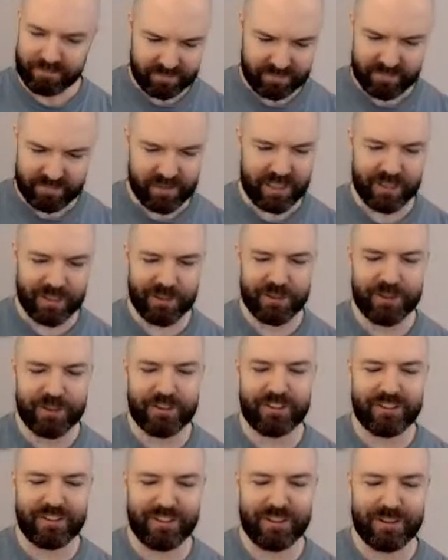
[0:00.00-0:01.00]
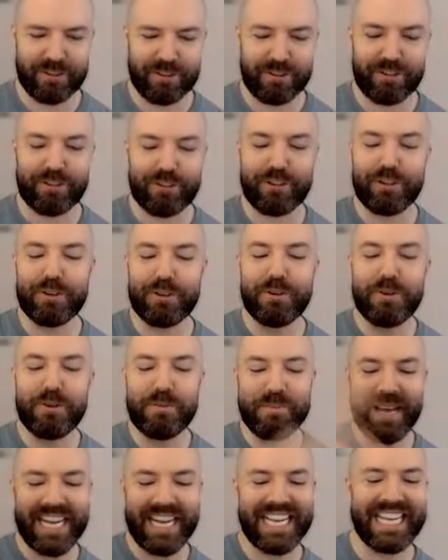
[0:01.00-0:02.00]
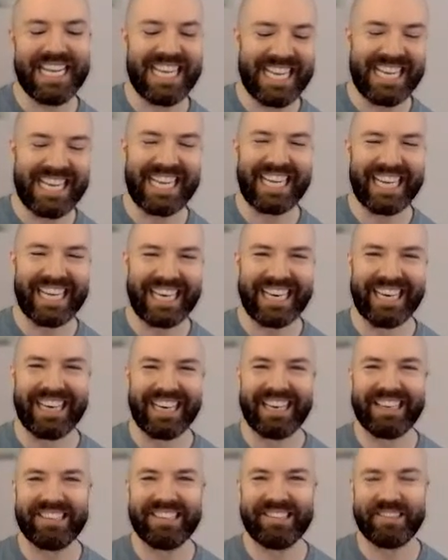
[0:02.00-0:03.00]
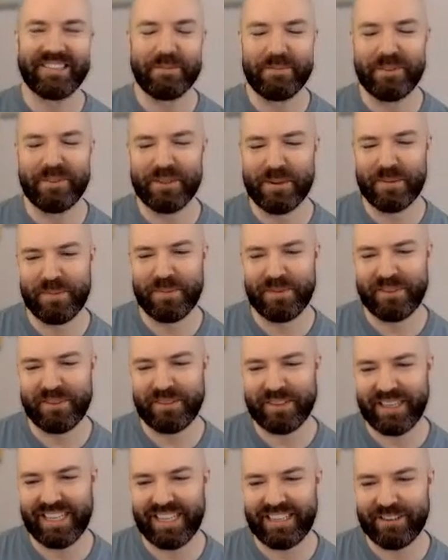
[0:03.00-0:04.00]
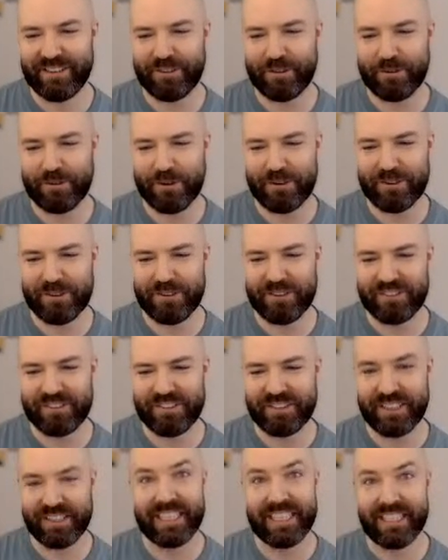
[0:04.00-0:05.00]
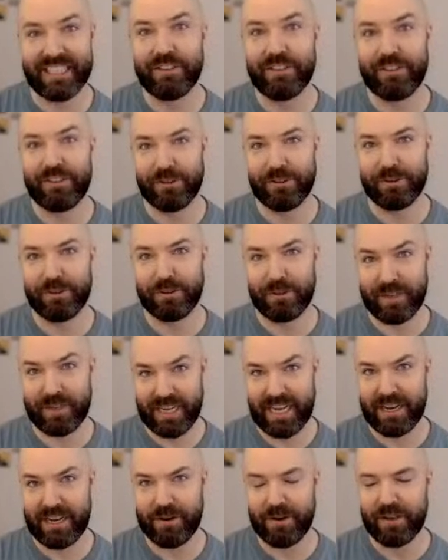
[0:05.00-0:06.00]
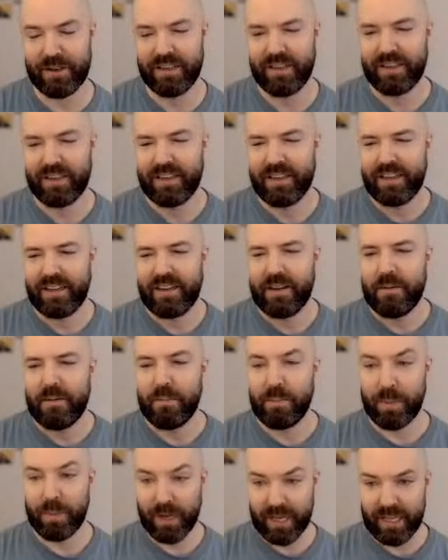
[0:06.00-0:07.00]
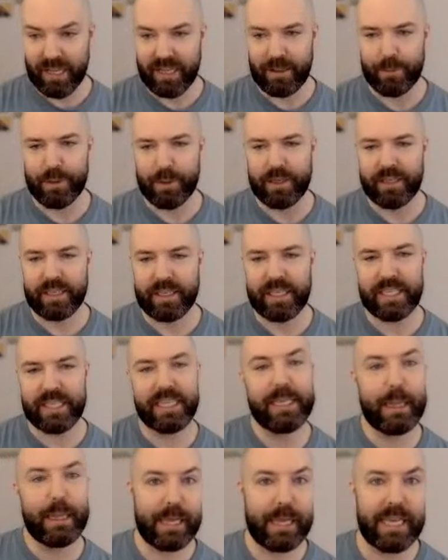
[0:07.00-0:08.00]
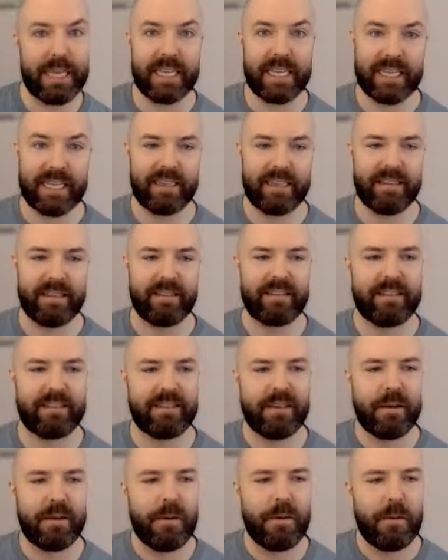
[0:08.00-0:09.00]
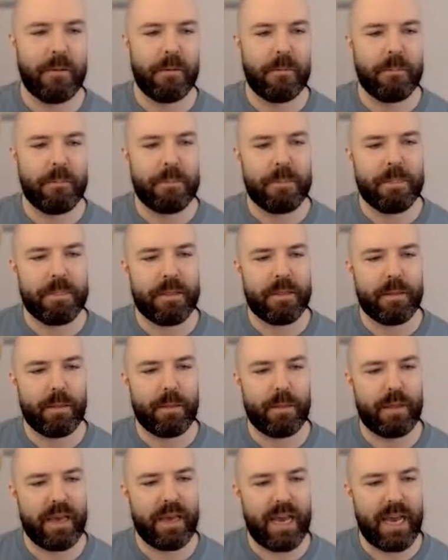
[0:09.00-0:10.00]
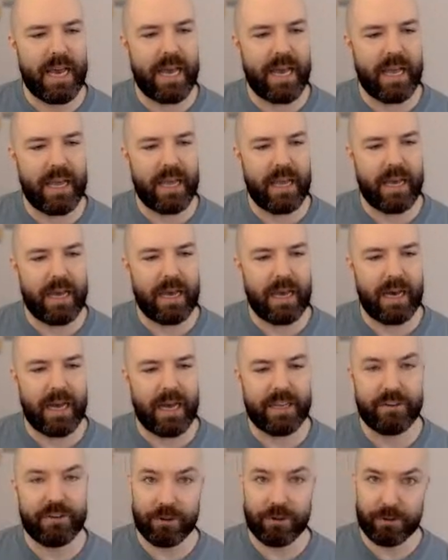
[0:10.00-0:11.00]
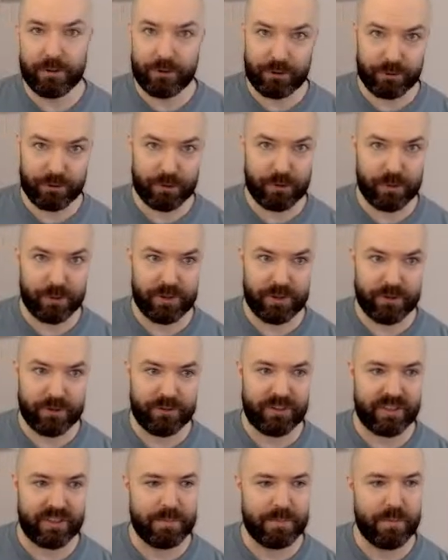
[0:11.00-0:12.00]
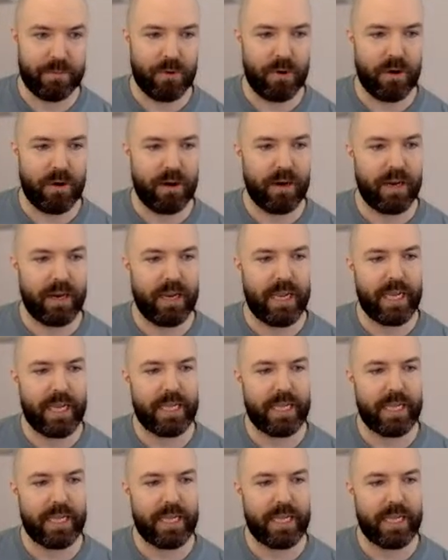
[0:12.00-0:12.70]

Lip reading: There's too many symptoms and struggles to get into now. But the key thing is that I don't struggle with those anymore. And it